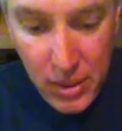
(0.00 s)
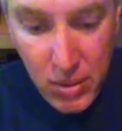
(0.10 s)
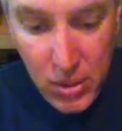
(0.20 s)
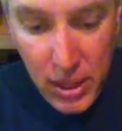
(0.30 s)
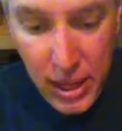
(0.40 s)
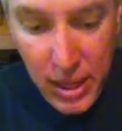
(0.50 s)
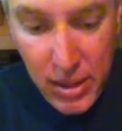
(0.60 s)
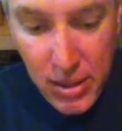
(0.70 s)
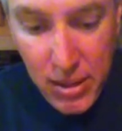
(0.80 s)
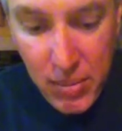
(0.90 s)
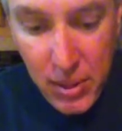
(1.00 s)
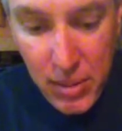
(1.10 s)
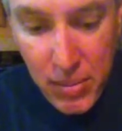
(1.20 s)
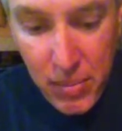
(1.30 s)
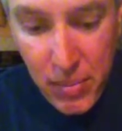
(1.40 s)
Okay, I'm going to
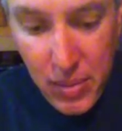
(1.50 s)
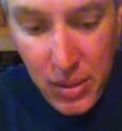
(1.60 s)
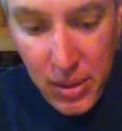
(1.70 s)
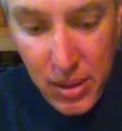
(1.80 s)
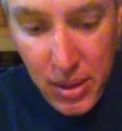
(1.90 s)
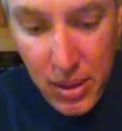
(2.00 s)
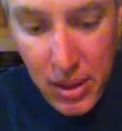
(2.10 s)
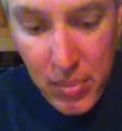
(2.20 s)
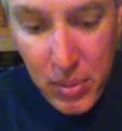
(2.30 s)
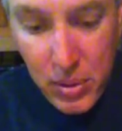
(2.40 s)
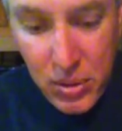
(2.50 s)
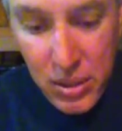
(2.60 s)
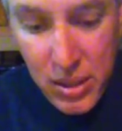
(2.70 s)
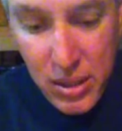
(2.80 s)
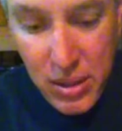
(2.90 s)
kind of push the